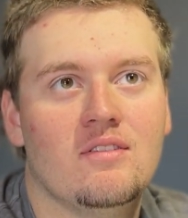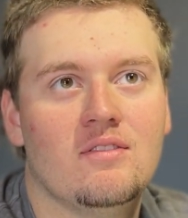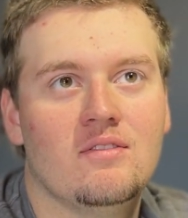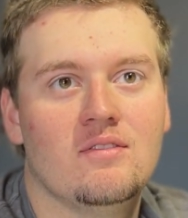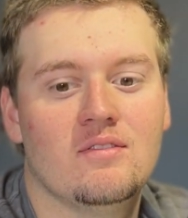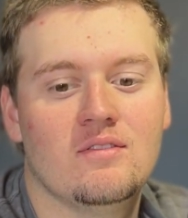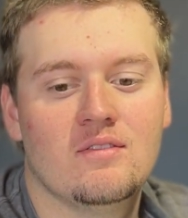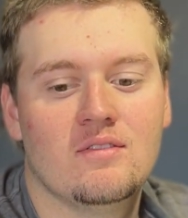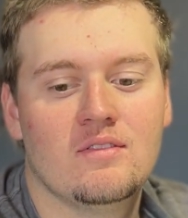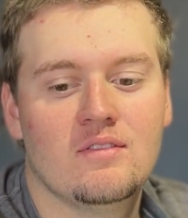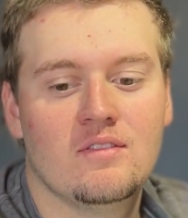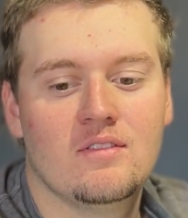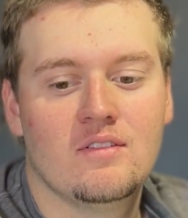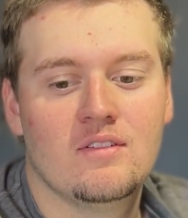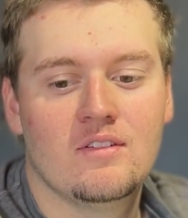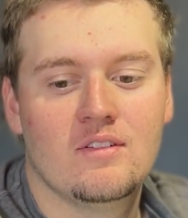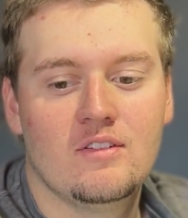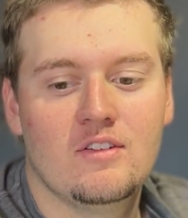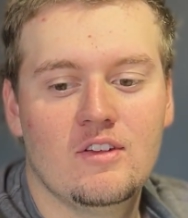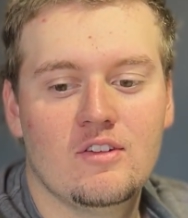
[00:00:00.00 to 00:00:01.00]
You do
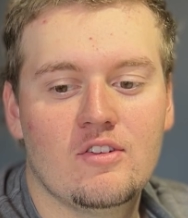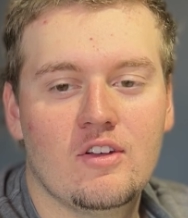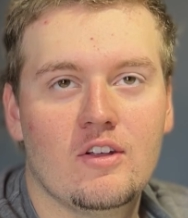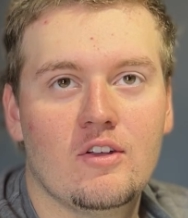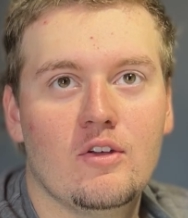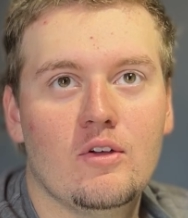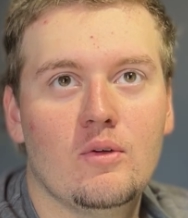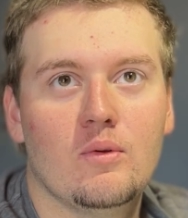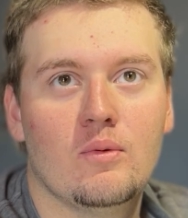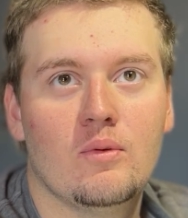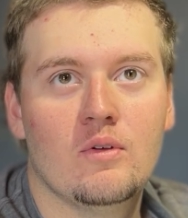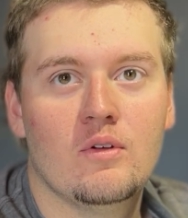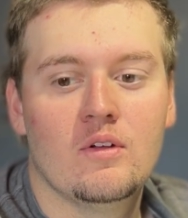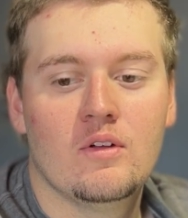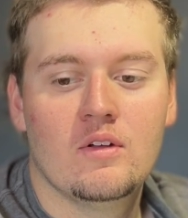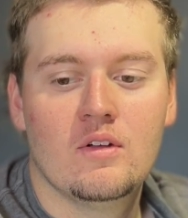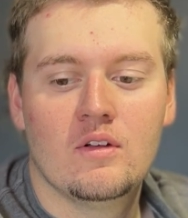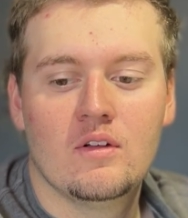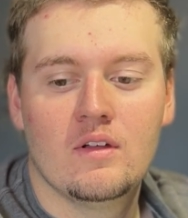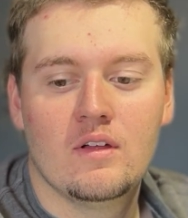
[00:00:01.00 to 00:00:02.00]
not. Yes, I do. No,
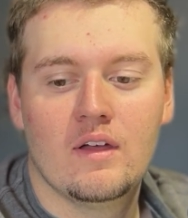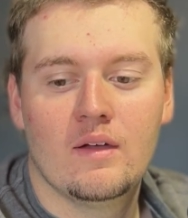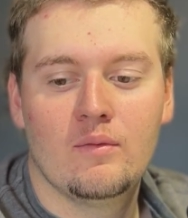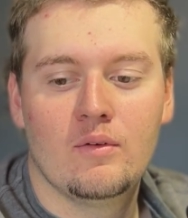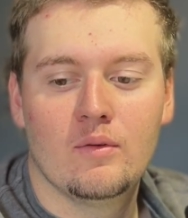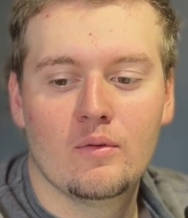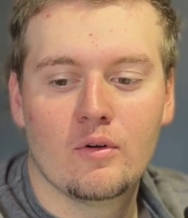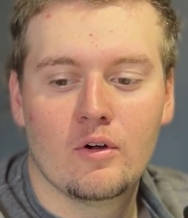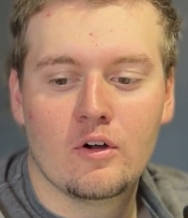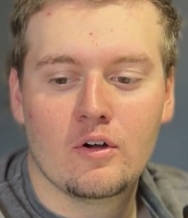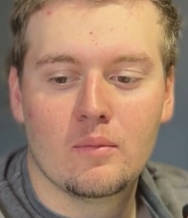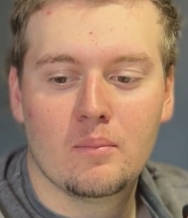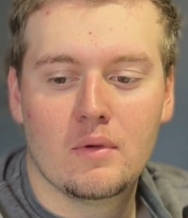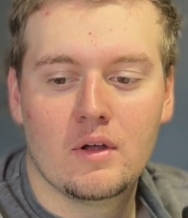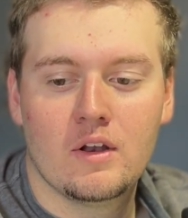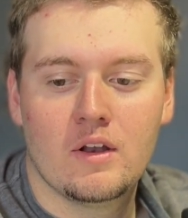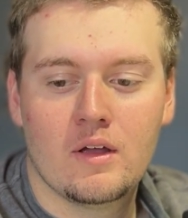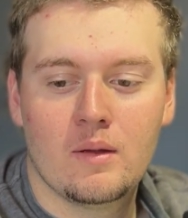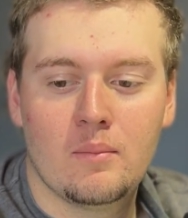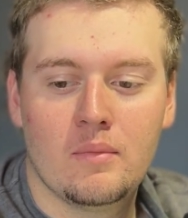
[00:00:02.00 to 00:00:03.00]
you don't. Have you ever heard of
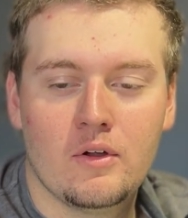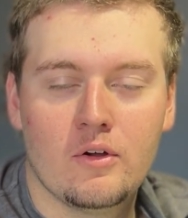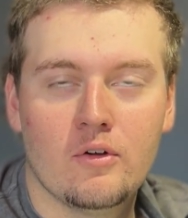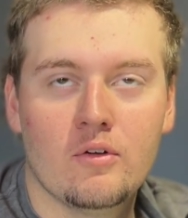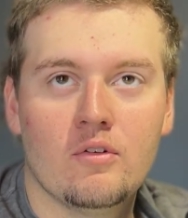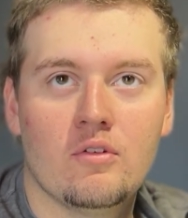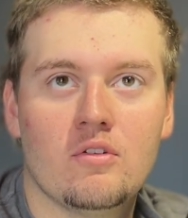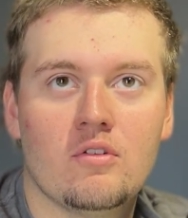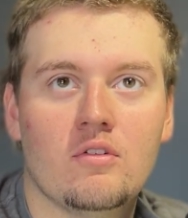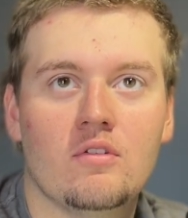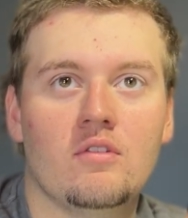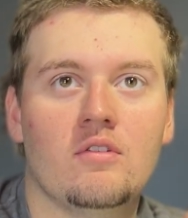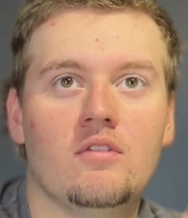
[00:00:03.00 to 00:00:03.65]
Monday beers?